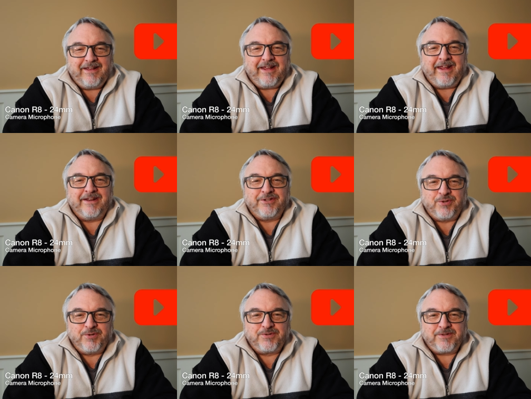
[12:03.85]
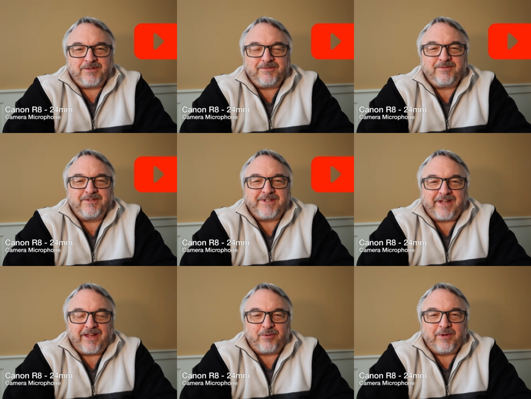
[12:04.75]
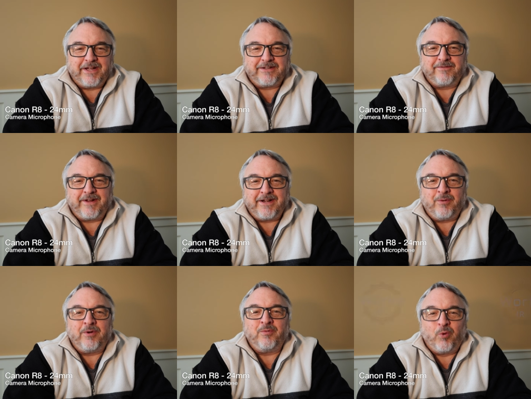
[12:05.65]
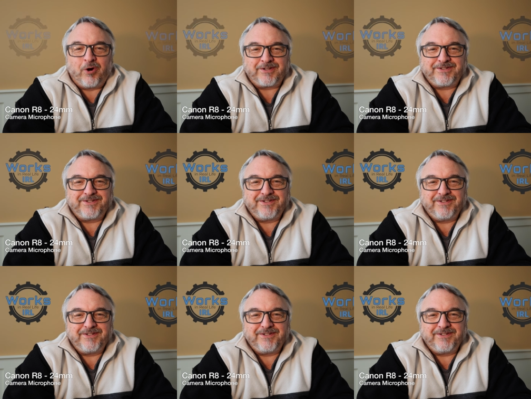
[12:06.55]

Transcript: And as usual, together we'd like to find out what works